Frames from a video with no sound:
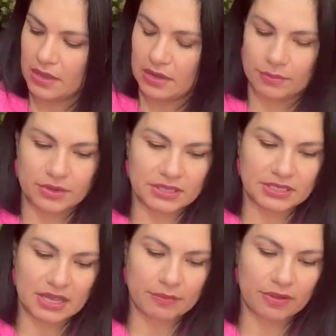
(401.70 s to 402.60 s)
I'm gonna
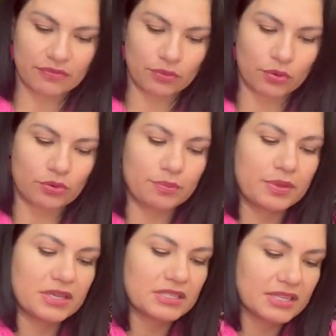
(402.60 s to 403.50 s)
take my floral
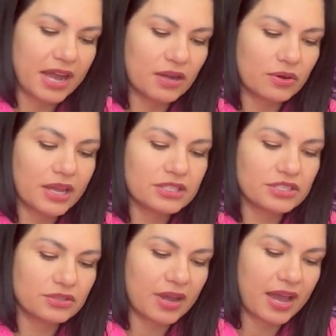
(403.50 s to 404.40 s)
pins out. I
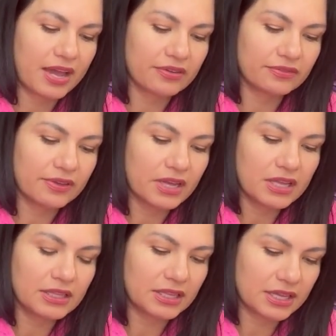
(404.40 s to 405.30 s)
do have
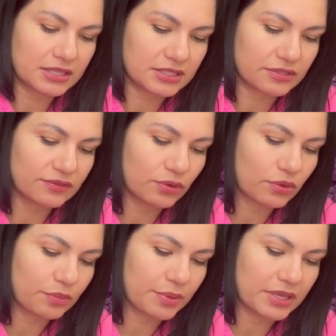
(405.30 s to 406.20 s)
links to
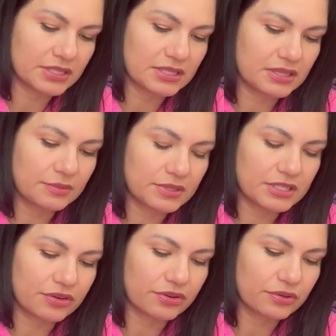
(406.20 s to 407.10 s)
floral pins and the
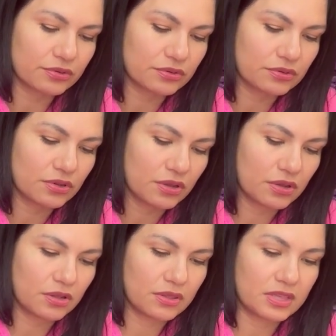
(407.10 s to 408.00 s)
material
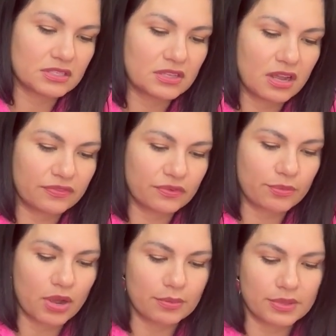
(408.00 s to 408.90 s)
that's not from
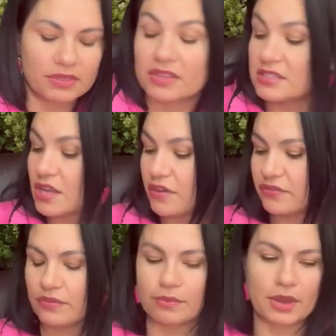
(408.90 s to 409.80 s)

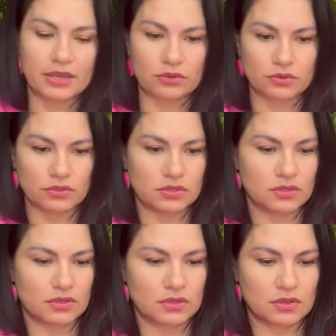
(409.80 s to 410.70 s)
Michael's